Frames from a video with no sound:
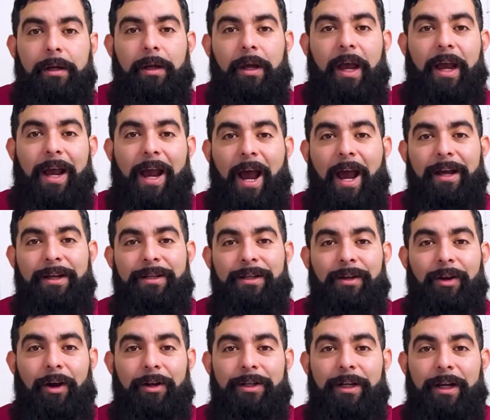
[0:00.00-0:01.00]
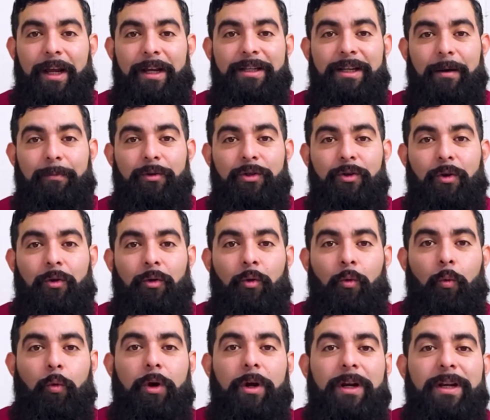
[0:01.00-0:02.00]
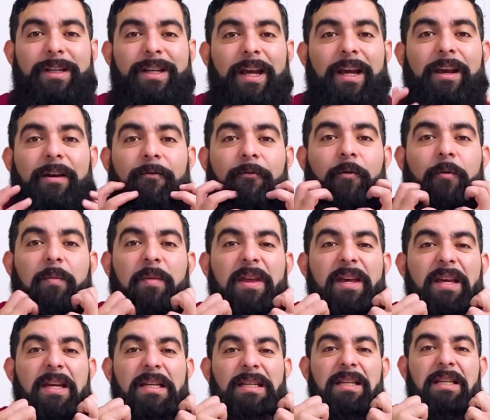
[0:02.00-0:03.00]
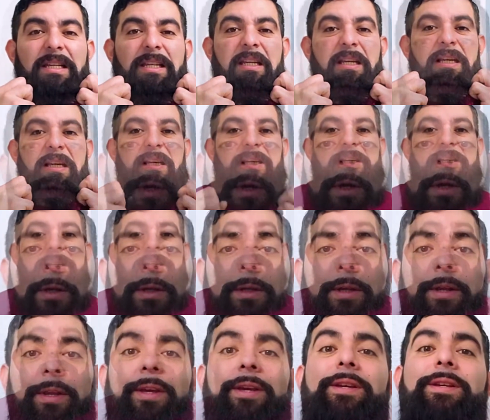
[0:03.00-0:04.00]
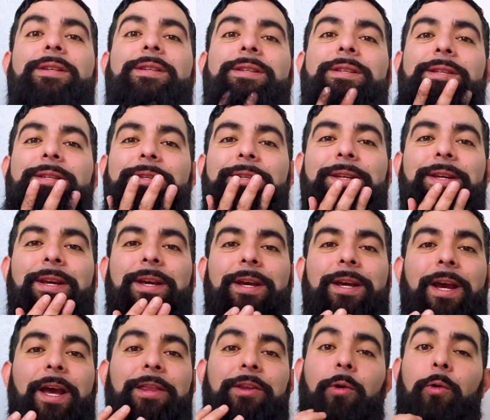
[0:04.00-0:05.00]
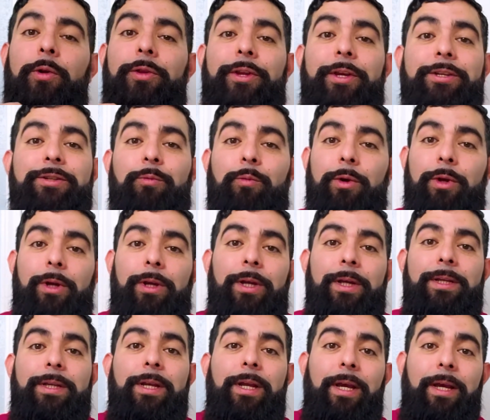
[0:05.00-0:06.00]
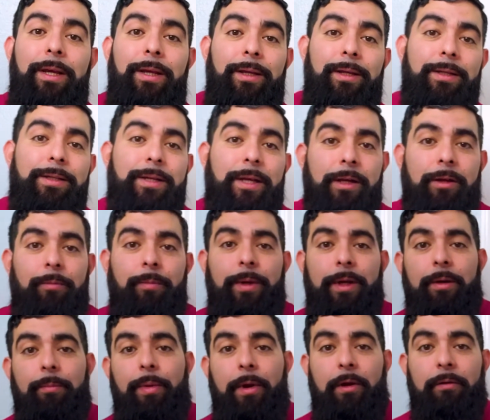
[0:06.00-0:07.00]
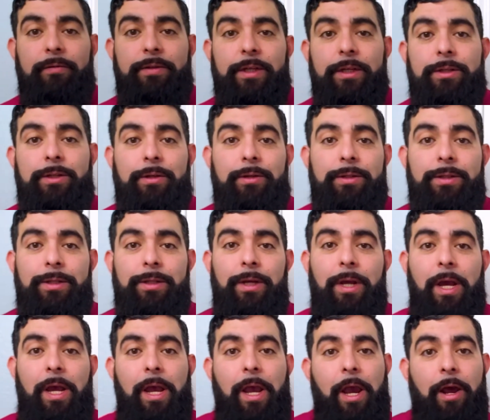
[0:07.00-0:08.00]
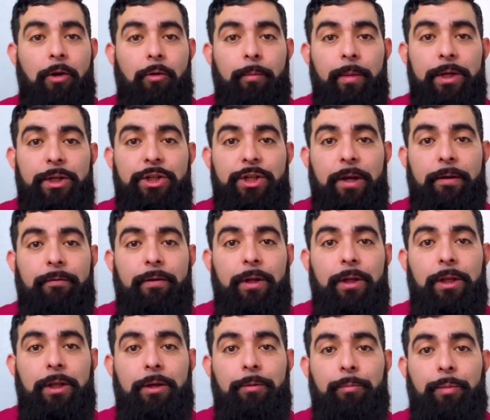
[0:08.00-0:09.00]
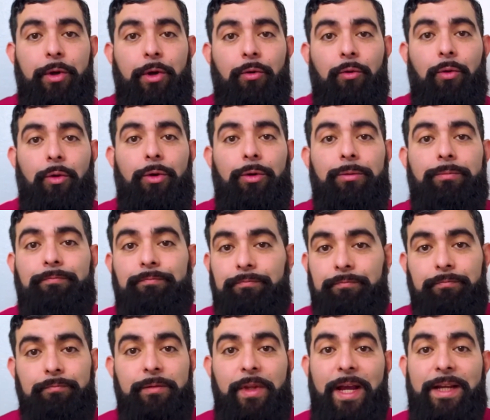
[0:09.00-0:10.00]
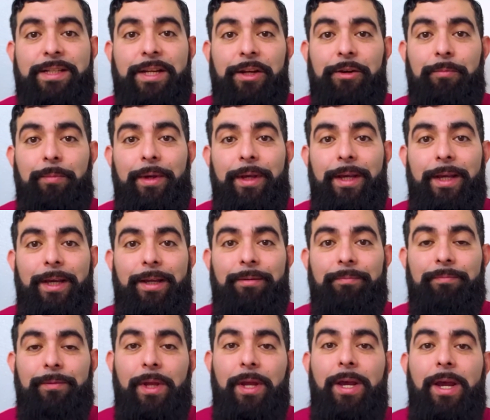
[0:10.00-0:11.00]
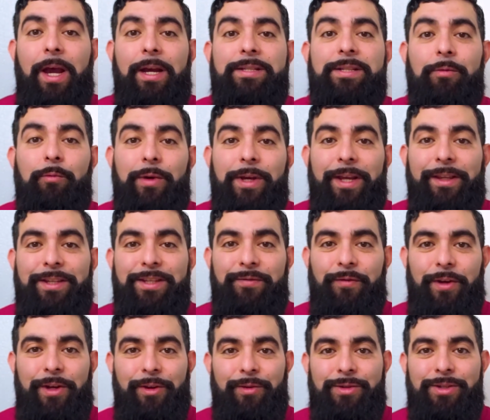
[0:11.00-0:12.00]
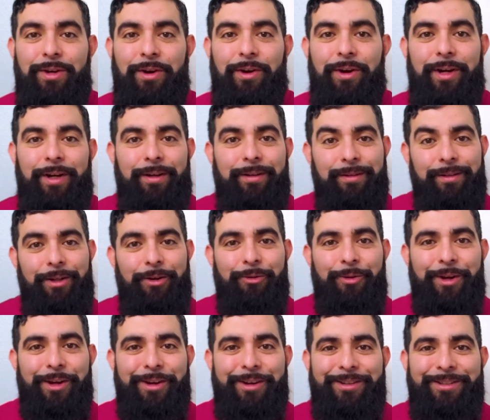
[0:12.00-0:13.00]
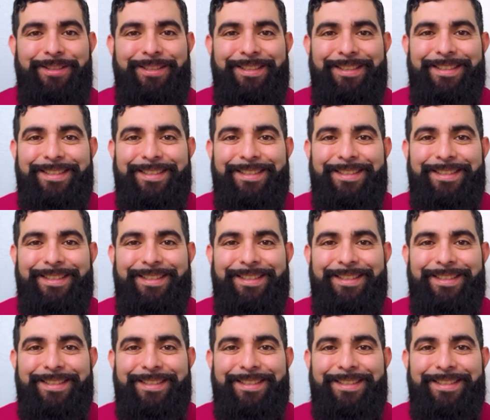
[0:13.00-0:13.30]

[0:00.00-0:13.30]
Hey guys, on today's episode, we're going to take it from this to this. And the only things we're going to need today is going to be a pair of scissors and our Men's Shaving Club beard oil. That's going to be it. I said we get this video started. Here we go.